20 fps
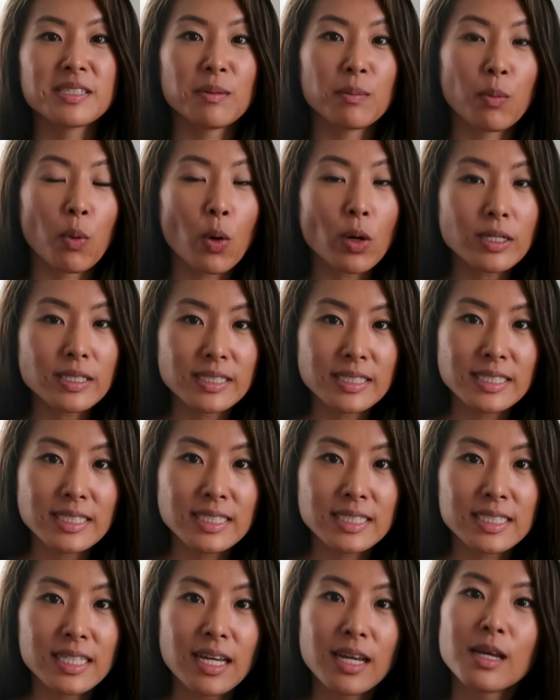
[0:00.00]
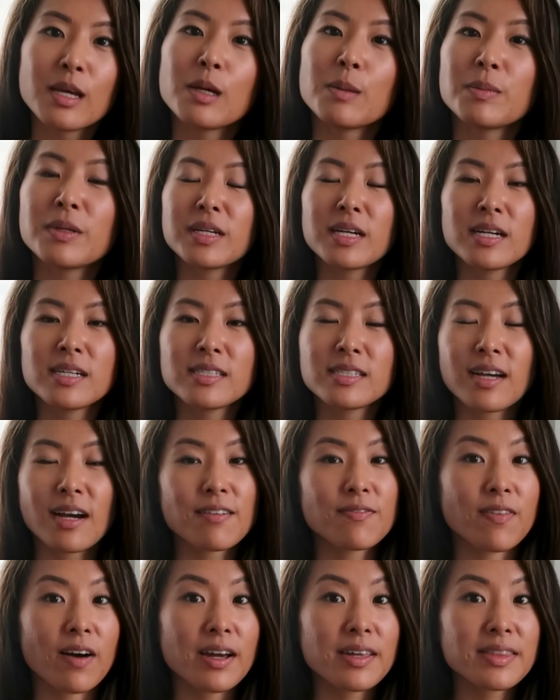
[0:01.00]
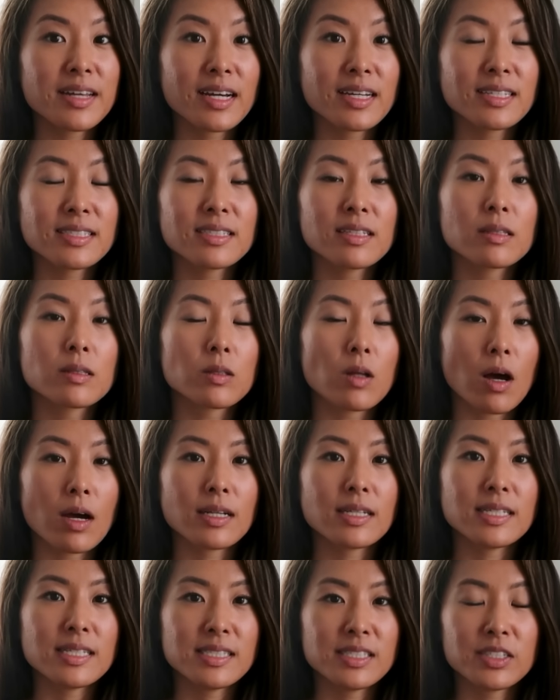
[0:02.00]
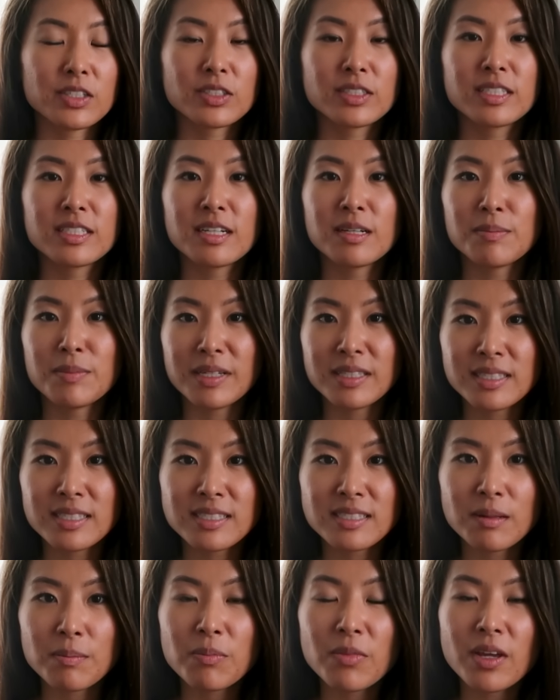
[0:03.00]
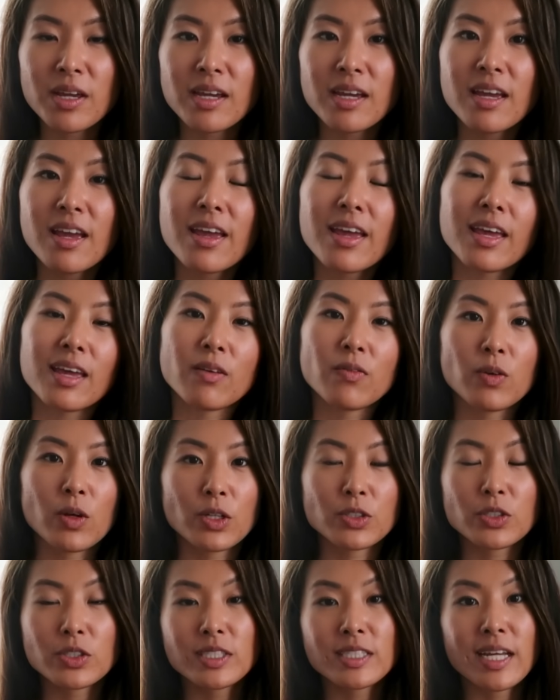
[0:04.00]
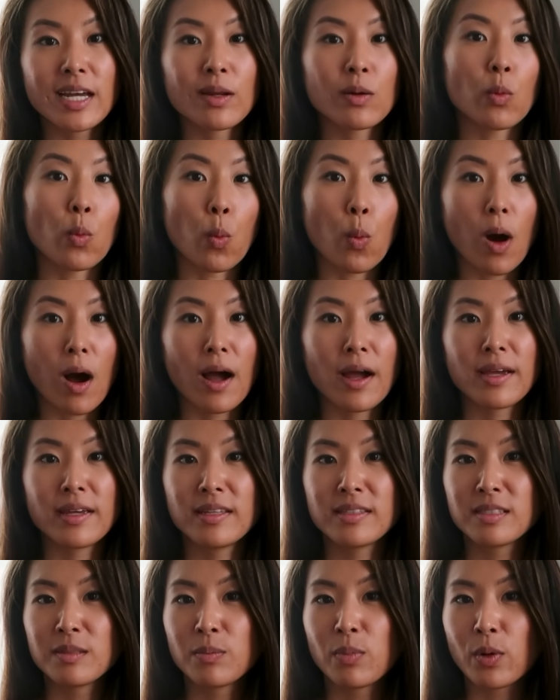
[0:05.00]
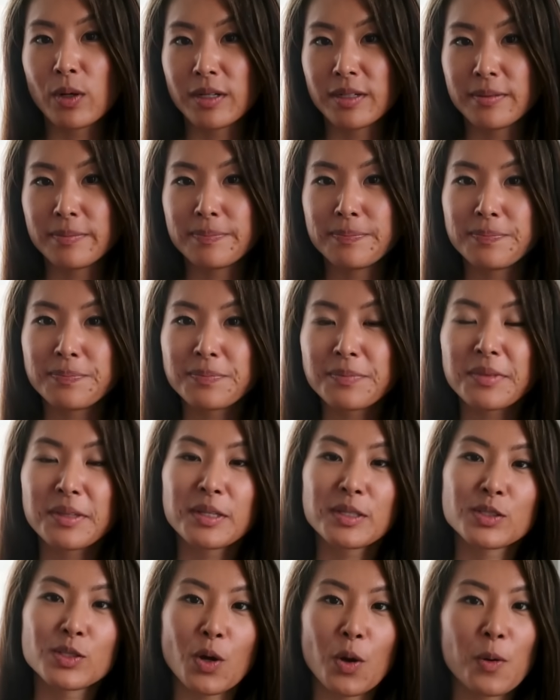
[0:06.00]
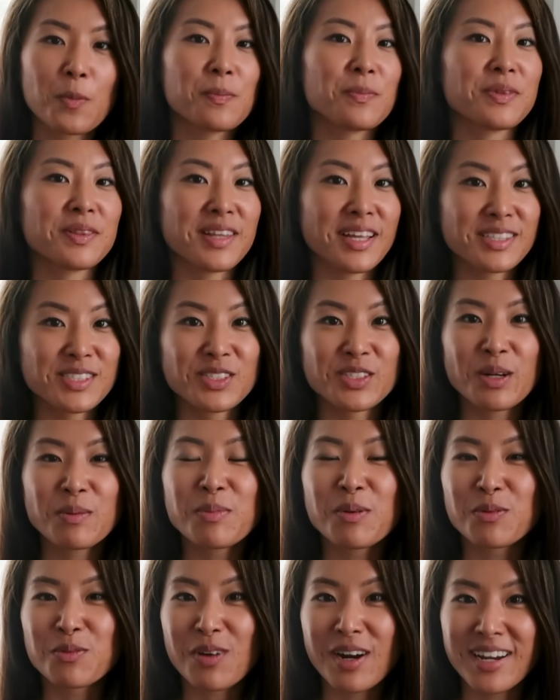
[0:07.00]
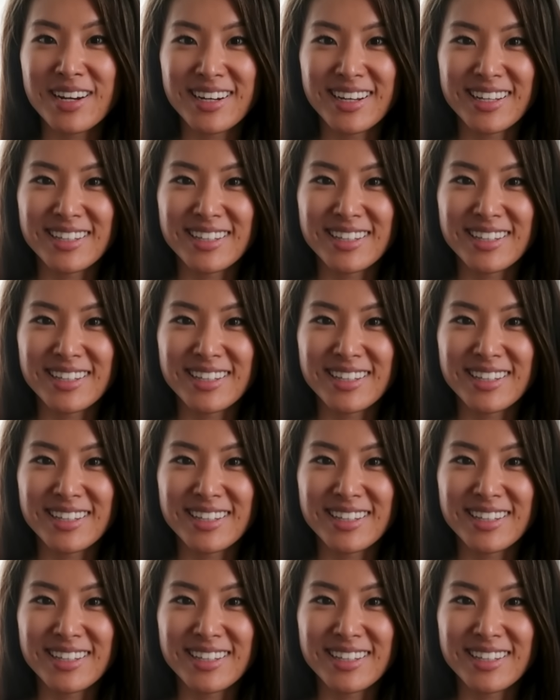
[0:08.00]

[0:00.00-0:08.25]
is important, because I find that it's a lot easier to commit to something if you understand why it's important. So let's jump right